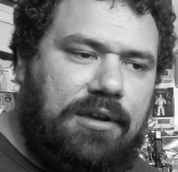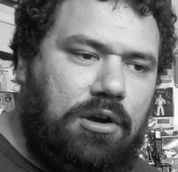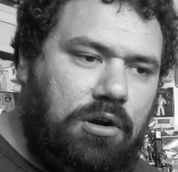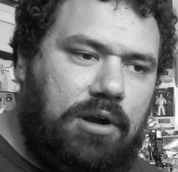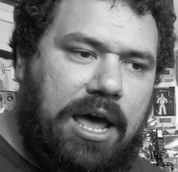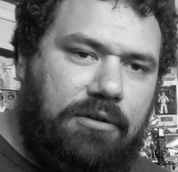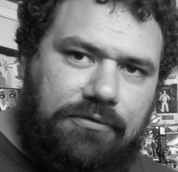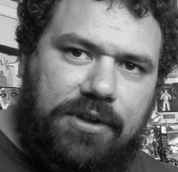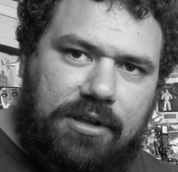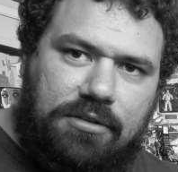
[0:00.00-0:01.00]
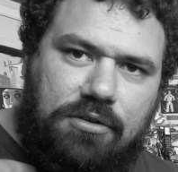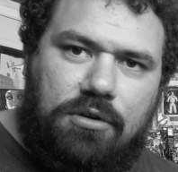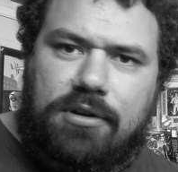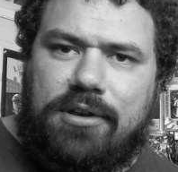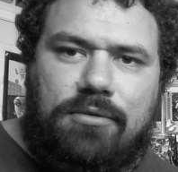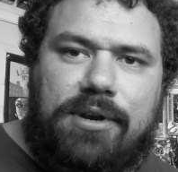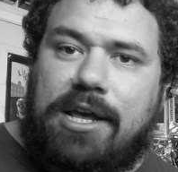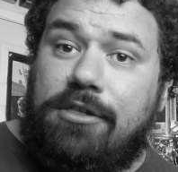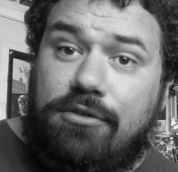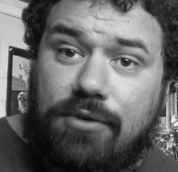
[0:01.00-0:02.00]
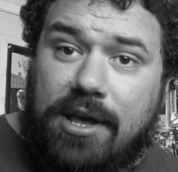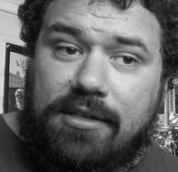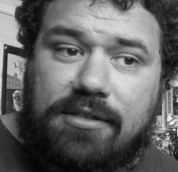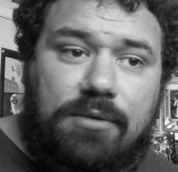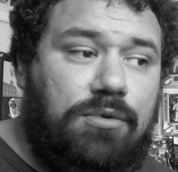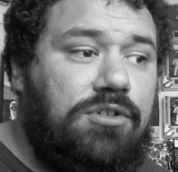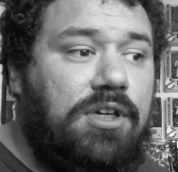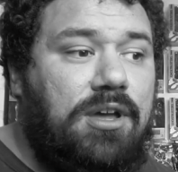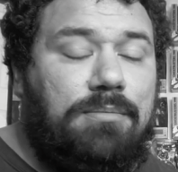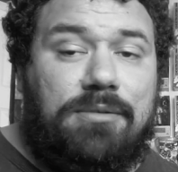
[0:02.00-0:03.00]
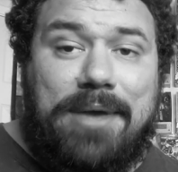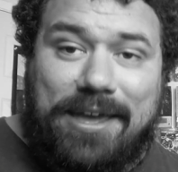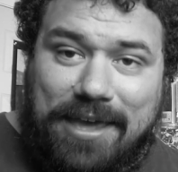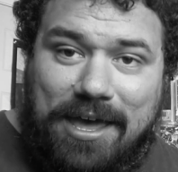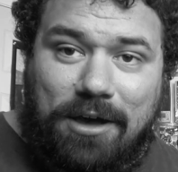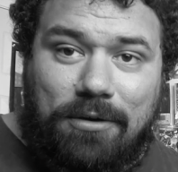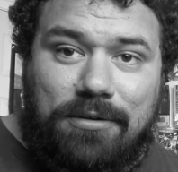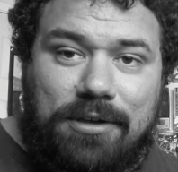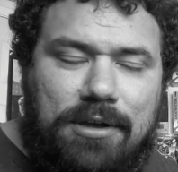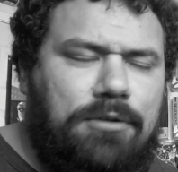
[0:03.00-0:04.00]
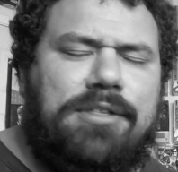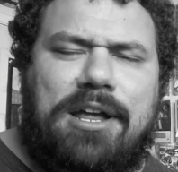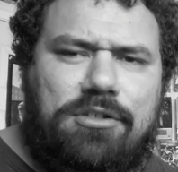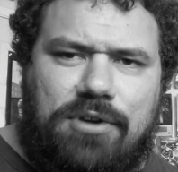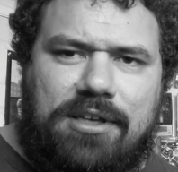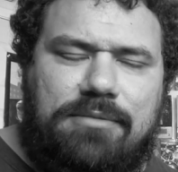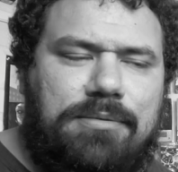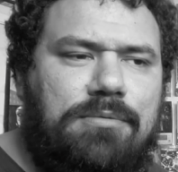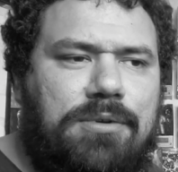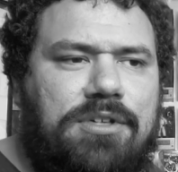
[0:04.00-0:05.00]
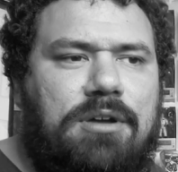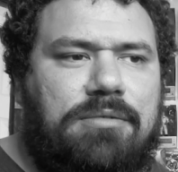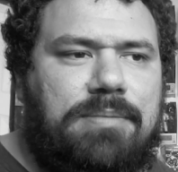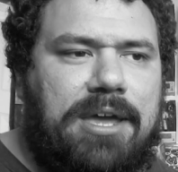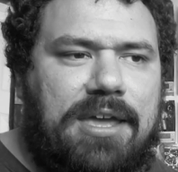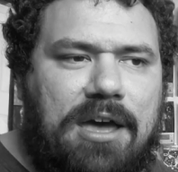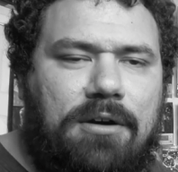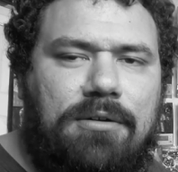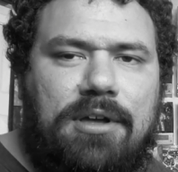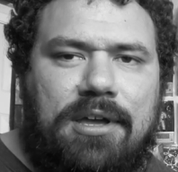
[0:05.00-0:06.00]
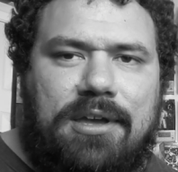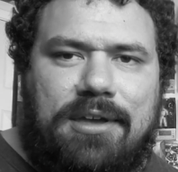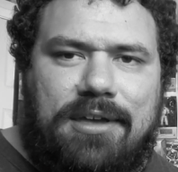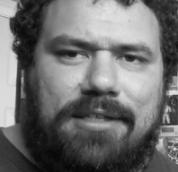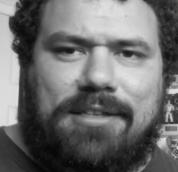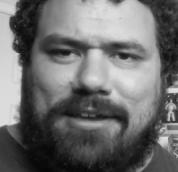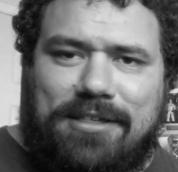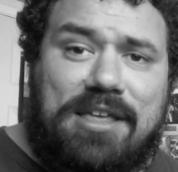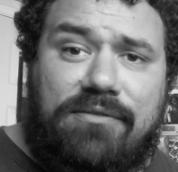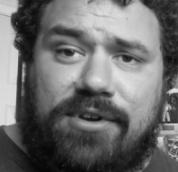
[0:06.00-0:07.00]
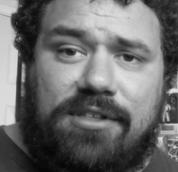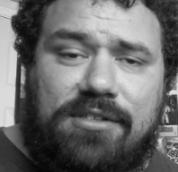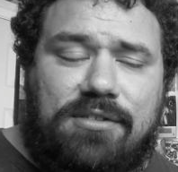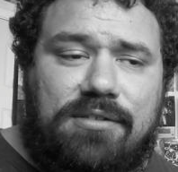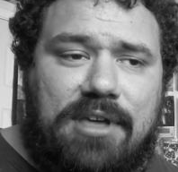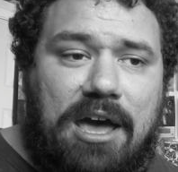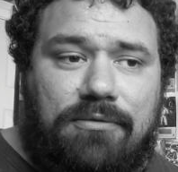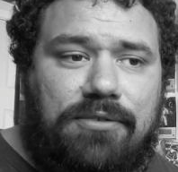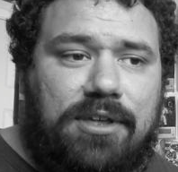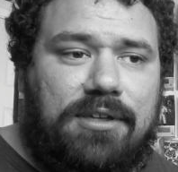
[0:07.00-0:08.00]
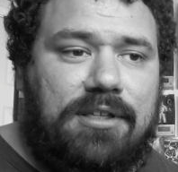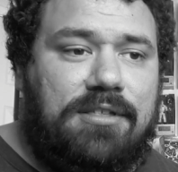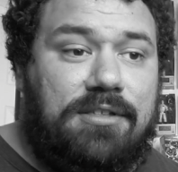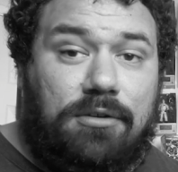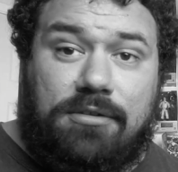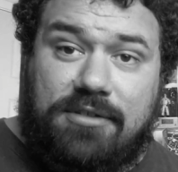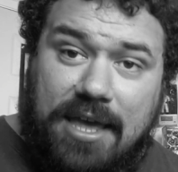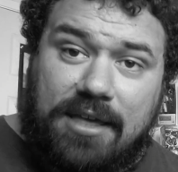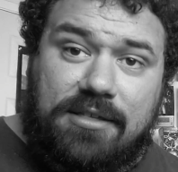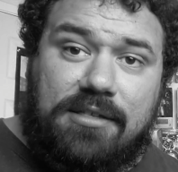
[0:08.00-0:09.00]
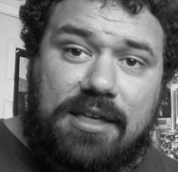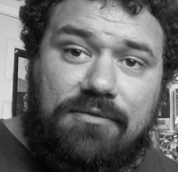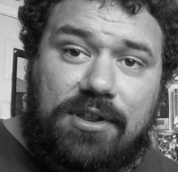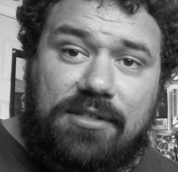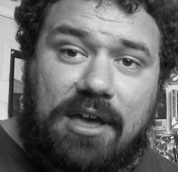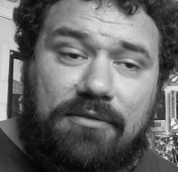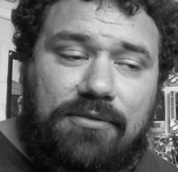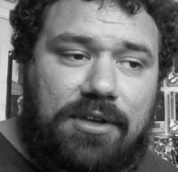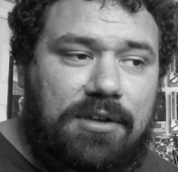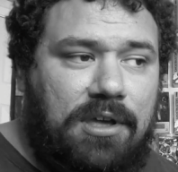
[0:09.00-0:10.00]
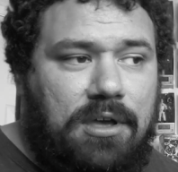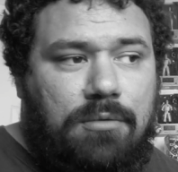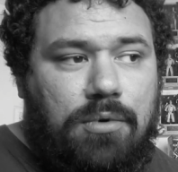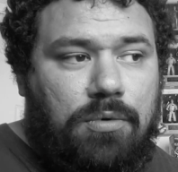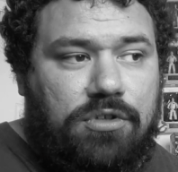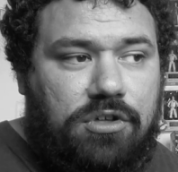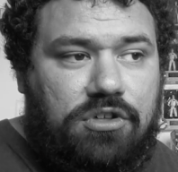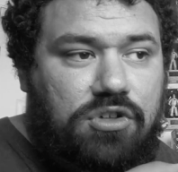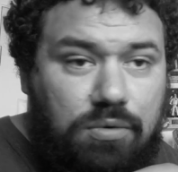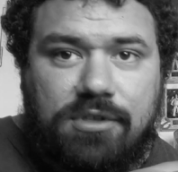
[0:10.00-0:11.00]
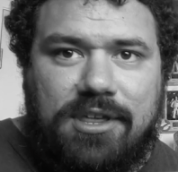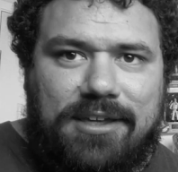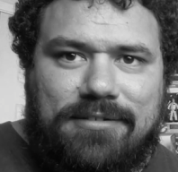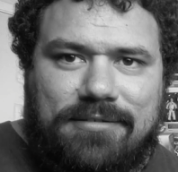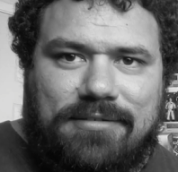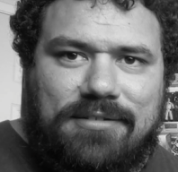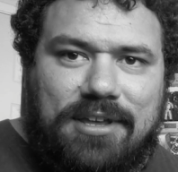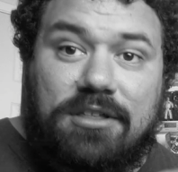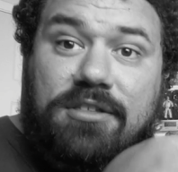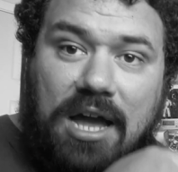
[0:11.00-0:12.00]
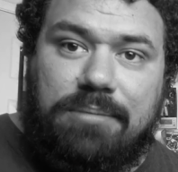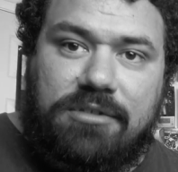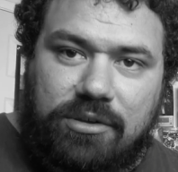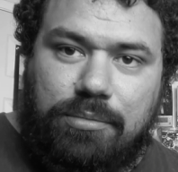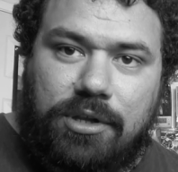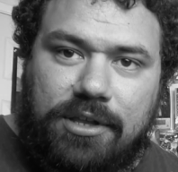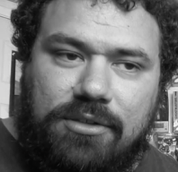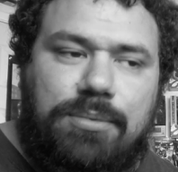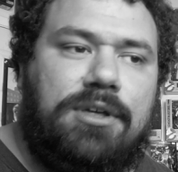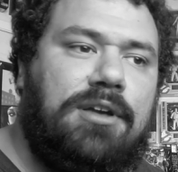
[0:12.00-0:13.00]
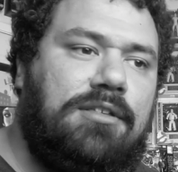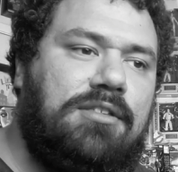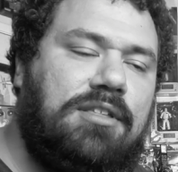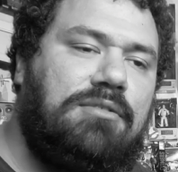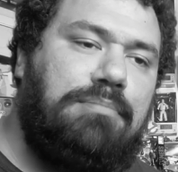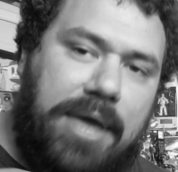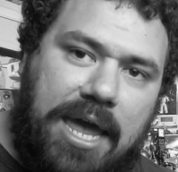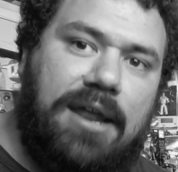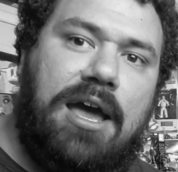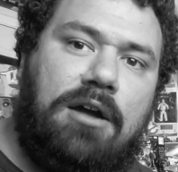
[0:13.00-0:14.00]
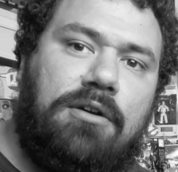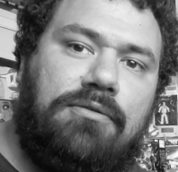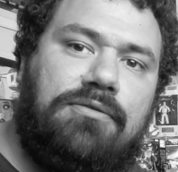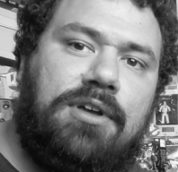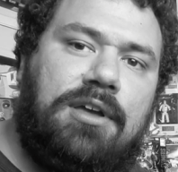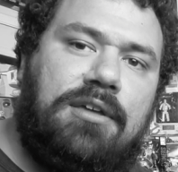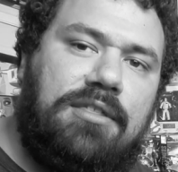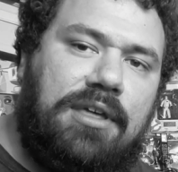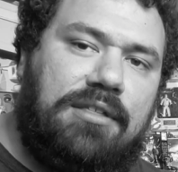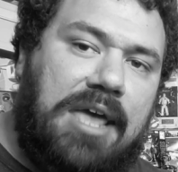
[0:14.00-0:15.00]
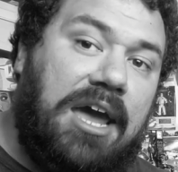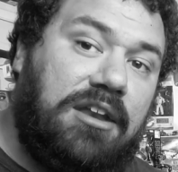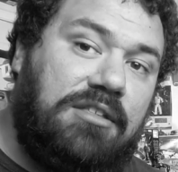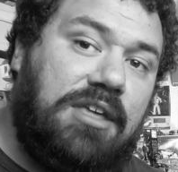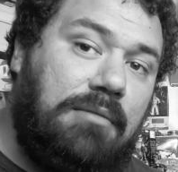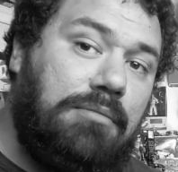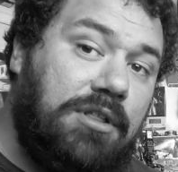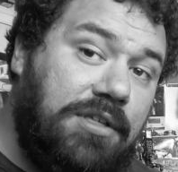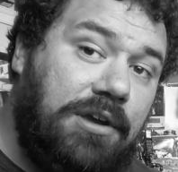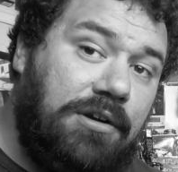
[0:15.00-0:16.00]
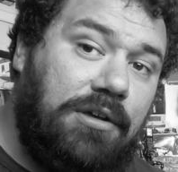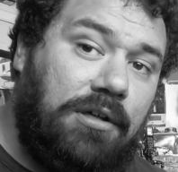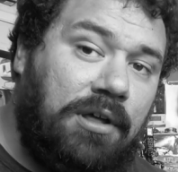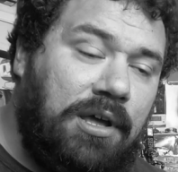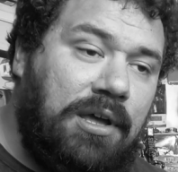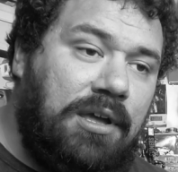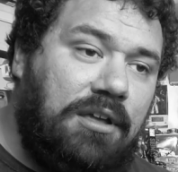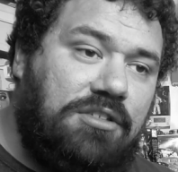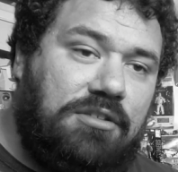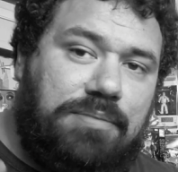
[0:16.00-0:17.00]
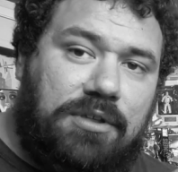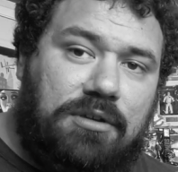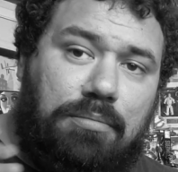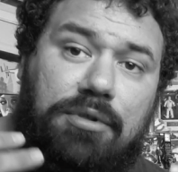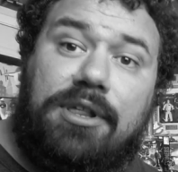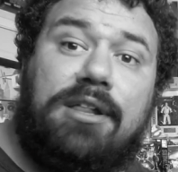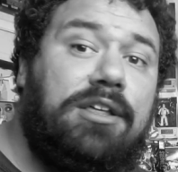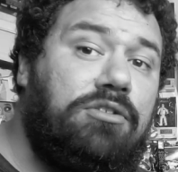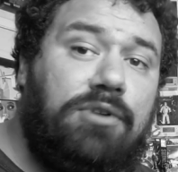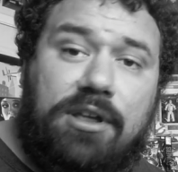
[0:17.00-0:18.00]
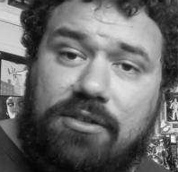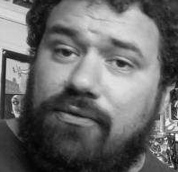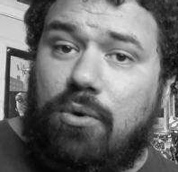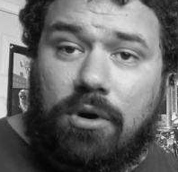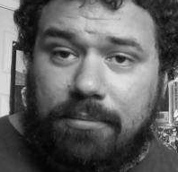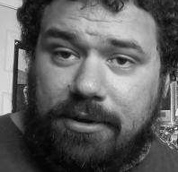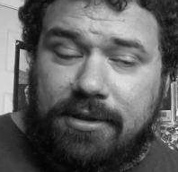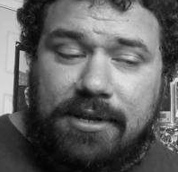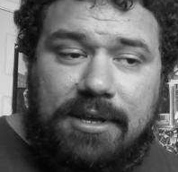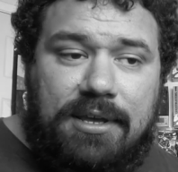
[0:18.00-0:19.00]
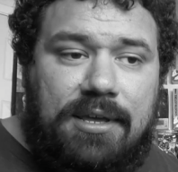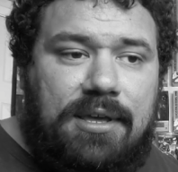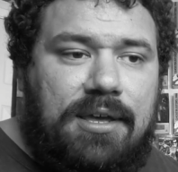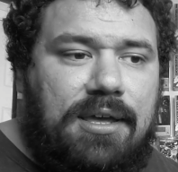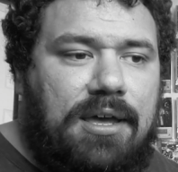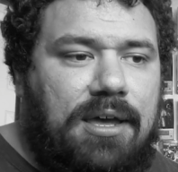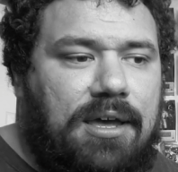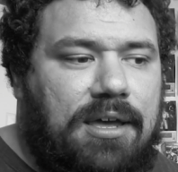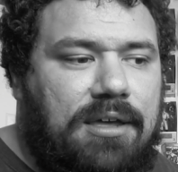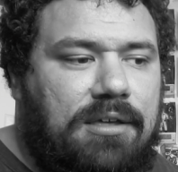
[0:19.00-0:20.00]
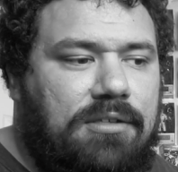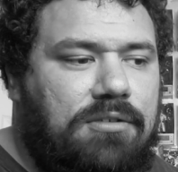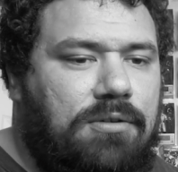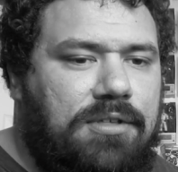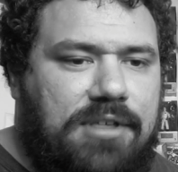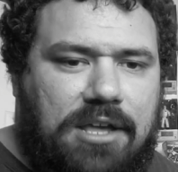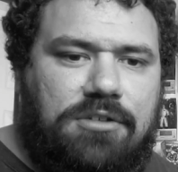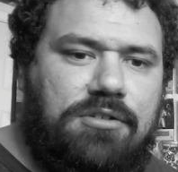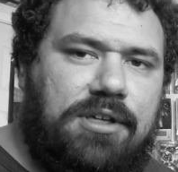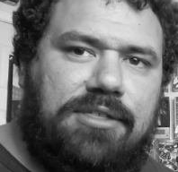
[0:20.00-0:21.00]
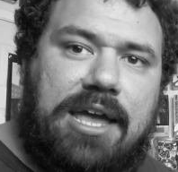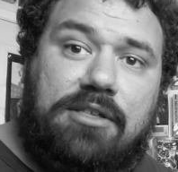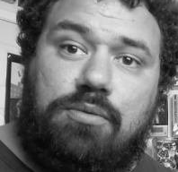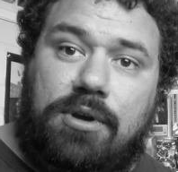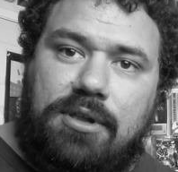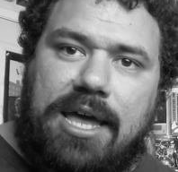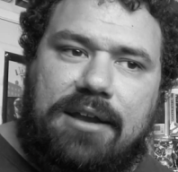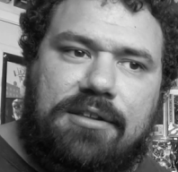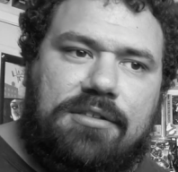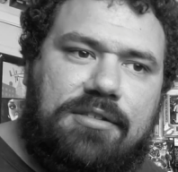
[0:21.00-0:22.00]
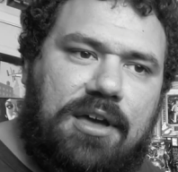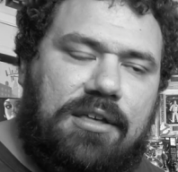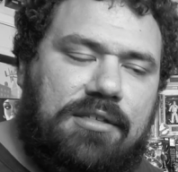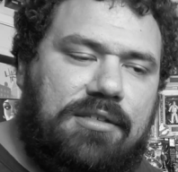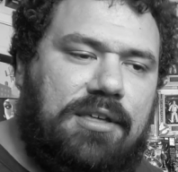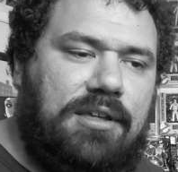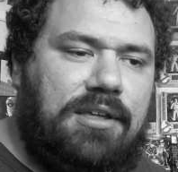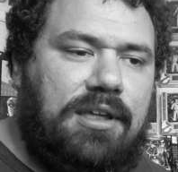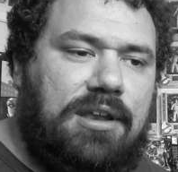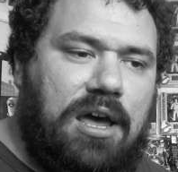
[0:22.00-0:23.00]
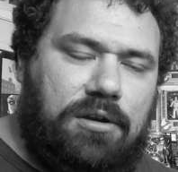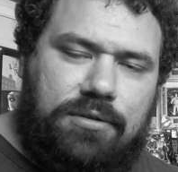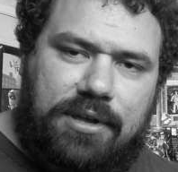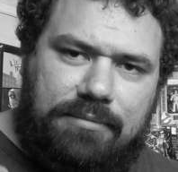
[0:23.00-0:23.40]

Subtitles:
her outfit is turned into a nice dress. And when she comes back out, it's not a dress, but when she comes back out, it's like a 70s outfit. It still stays a 70s outfit, but when she shoots it, it stops the bullets because it's made out of the exact same material. It's just been completely transformed. So essentially that's what Galactus does. He not only